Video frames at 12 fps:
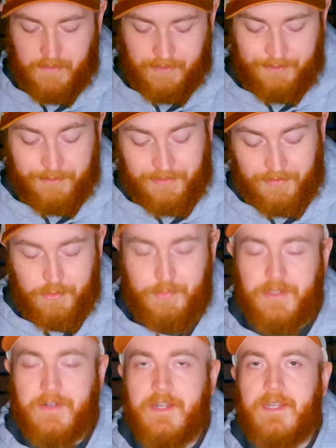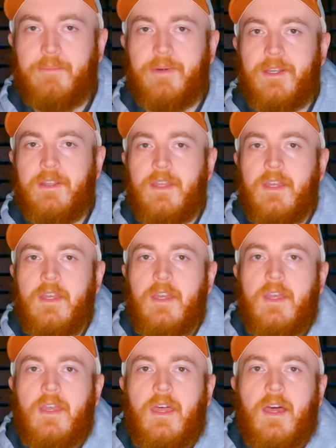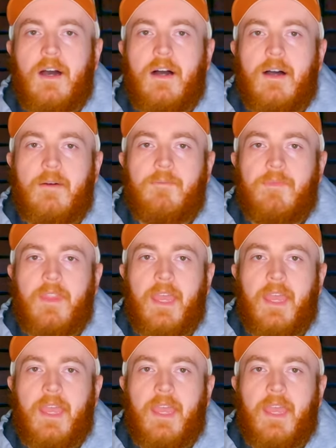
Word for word: They don't work super great, but um,